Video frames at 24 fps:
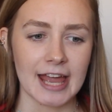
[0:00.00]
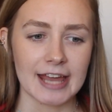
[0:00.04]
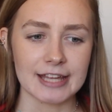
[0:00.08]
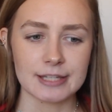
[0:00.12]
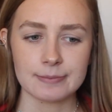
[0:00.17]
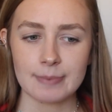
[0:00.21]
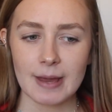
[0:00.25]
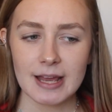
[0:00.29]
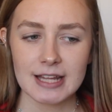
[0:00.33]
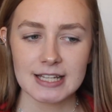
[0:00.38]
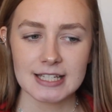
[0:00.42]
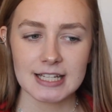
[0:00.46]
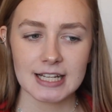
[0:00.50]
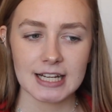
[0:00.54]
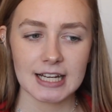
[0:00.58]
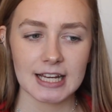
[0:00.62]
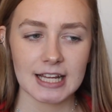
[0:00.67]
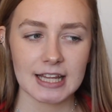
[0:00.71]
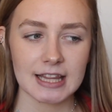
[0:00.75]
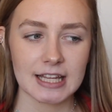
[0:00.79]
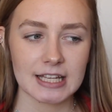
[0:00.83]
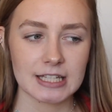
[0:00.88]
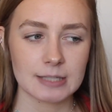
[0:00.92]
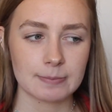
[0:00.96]
it's
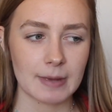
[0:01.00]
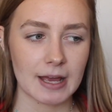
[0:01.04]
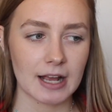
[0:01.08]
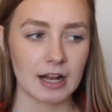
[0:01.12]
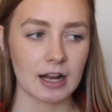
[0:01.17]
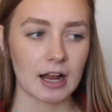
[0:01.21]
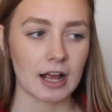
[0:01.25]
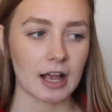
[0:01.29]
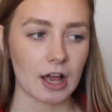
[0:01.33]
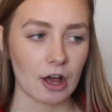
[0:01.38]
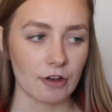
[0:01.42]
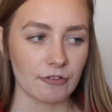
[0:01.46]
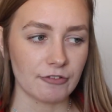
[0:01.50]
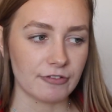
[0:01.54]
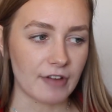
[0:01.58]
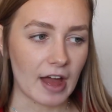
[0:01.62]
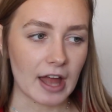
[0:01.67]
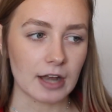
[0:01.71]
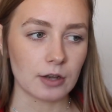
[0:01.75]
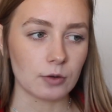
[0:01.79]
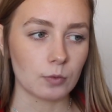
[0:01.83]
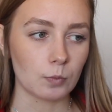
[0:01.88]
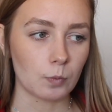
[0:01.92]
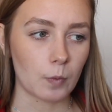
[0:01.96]
basically this big like
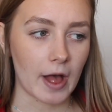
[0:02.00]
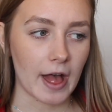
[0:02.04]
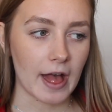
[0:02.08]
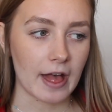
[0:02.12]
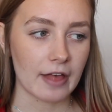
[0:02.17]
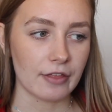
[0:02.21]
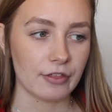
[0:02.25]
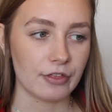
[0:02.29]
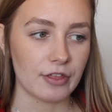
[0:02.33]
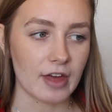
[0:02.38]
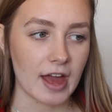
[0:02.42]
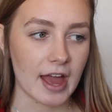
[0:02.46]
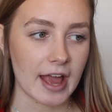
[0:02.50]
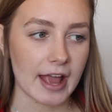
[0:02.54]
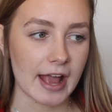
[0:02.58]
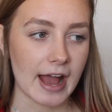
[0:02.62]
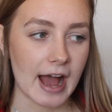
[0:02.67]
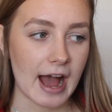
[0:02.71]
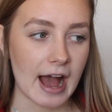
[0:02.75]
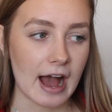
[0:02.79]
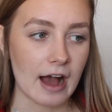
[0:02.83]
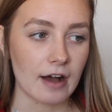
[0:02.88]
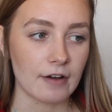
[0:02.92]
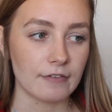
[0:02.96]
event where they
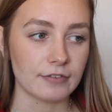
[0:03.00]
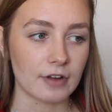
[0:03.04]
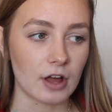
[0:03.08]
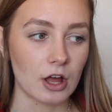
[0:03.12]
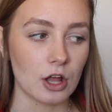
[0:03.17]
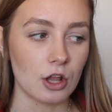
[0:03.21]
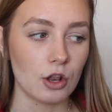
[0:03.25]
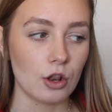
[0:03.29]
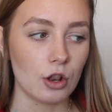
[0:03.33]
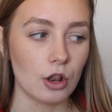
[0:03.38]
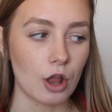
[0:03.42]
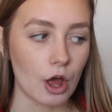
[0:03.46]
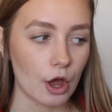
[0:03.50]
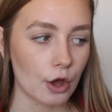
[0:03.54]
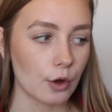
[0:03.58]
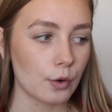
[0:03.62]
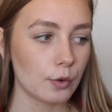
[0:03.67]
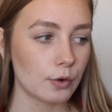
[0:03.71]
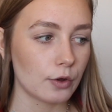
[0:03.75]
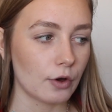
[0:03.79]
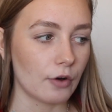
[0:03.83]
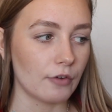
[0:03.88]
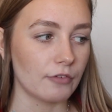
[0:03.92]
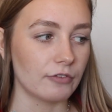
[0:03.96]
have a
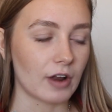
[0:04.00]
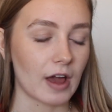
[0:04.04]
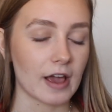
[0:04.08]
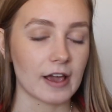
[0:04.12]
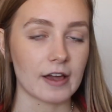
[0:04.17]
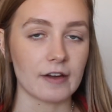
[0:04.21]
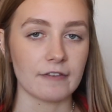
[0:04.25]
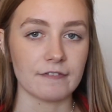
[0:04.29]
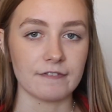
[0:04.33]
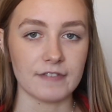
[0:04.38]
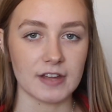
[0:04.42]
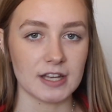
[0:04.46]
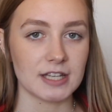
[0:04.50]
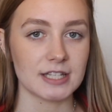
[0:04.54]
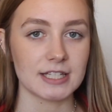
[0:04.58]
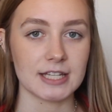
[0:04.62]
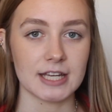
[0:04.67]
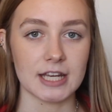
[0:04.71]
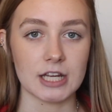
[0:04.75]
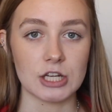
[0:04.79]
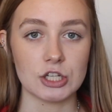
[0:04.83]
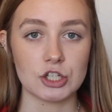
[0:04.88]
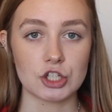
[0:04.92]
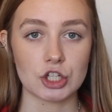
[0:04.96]
load of like
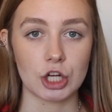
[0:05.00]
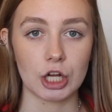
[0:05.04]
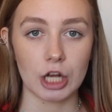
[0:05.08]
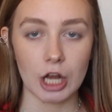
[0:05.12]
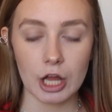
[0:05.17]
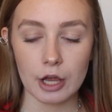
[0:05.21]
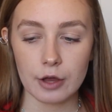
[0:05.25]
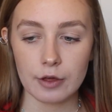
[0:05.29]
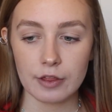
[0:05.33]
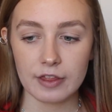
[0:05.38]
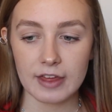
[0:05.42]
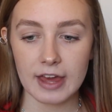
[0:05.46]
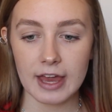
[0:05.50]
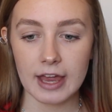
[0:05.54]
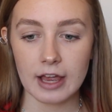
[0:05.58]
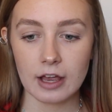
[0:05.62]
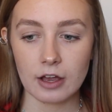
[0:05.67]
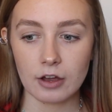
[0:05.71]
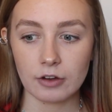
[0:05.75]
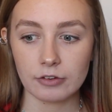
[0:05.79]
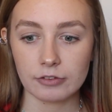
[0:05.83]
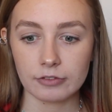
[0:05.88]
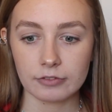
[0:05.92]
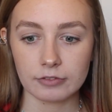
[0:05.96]
vintage
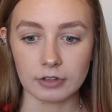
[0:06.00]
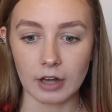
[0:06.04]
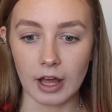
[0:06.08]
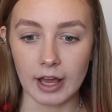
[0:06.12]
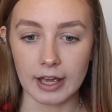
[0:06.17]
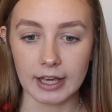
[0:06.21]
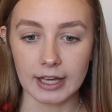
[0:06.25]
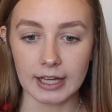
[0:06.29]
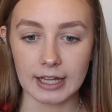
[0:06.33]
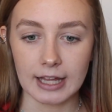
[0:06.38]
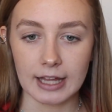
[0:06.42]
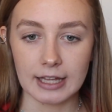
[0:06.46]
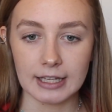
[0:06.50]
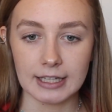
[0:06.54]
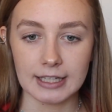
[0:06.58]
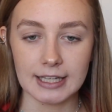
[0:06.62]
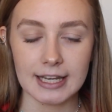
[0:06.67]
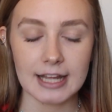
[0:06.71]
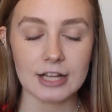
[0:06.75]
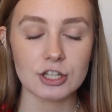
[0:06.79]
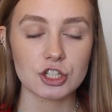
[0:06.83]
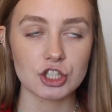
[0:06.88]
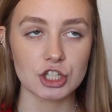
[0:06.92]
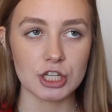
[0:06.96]
clothing, like
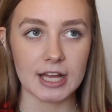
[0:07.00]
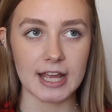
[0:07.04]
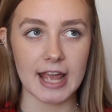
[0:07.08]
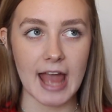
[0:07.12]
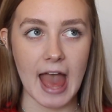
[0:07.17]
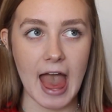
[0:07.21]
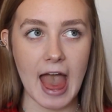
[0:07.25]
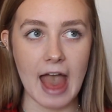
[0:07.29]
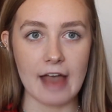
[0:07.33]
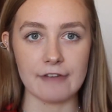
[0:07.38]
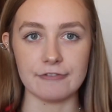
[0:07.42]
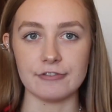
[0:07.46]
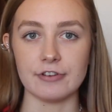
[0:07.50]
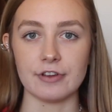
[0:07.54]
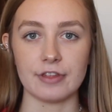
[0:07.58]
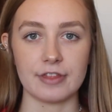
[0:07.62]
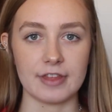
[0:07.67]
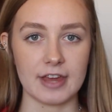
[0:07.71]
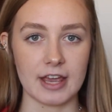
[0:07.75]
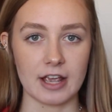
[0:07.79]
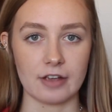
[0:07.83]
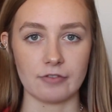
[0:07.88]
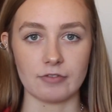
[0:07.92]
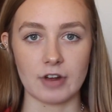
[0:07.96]
literally
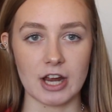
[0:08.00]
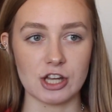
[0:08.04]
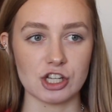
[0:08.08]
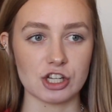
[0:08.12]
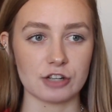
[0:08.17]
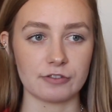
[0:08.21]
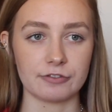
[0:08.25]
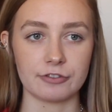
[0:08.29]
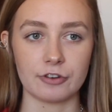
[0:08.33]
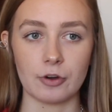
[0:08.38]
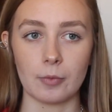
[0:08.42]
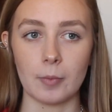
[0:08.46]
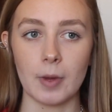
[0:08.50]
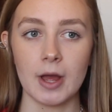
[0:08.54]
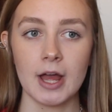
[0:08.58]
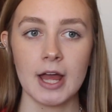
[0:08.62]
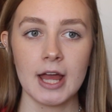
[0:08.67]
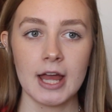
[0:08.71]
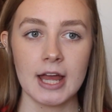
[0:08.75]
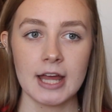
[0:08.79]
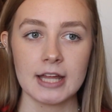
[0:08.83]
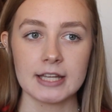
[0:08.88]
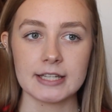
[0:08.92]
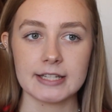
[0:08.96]
everything ranging from
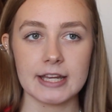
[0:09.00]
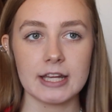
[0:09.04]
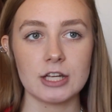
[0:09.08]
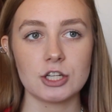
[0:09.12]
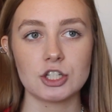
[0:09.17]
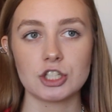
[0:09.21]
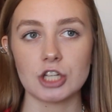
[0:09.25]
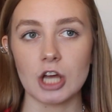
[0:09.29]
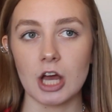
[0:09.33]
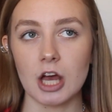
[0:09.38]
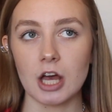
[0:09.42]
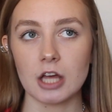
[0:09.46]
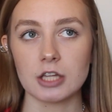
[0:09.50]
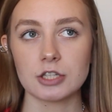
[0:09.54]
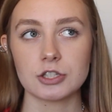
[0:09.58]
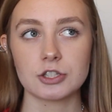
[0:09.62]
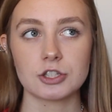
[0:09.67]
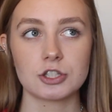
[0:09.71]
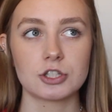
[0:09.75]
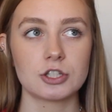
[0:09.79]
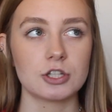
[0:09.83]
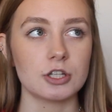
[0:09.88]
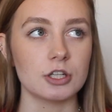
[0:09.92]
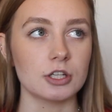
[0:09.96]

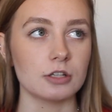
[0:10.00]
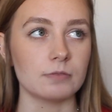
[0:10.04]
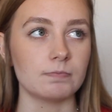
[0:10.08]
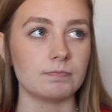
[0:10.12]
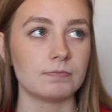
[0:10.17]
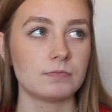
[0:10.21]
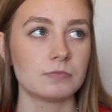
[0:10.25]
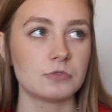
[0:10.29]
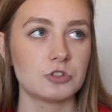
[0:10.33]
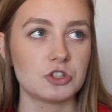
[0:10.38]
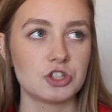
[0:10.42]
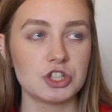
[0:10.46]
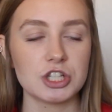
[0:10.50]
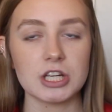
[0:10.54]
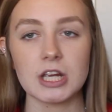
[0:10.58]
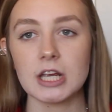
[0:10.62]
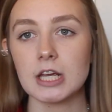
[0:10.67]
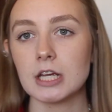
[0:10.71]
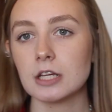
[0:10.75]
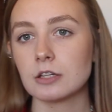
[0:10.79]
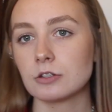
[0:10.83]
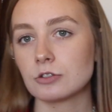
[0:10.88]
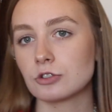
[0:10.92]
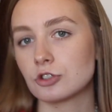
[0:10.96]
t-shirts to
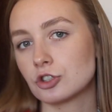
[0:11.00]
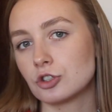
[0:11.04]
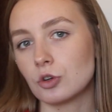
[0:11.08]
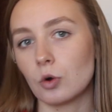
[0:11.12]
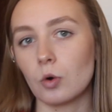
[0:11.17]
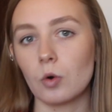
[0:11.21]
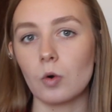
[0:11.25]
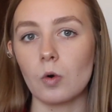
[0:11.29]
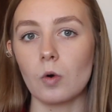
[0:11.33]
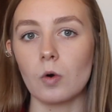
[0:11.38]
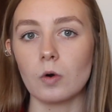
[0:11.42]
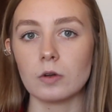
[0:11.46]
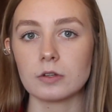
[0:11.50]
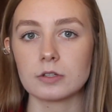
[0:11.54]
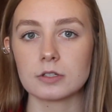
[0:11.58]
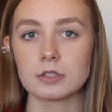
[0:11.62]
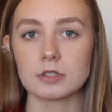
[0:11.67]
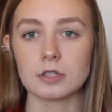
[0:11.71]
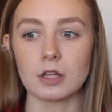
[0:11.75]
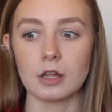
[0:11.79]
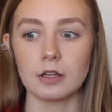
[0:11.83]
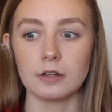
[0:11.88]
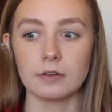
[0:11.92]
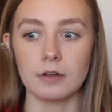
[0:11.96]
jeans,
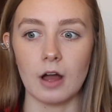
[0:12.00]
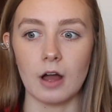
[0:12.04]
shorts,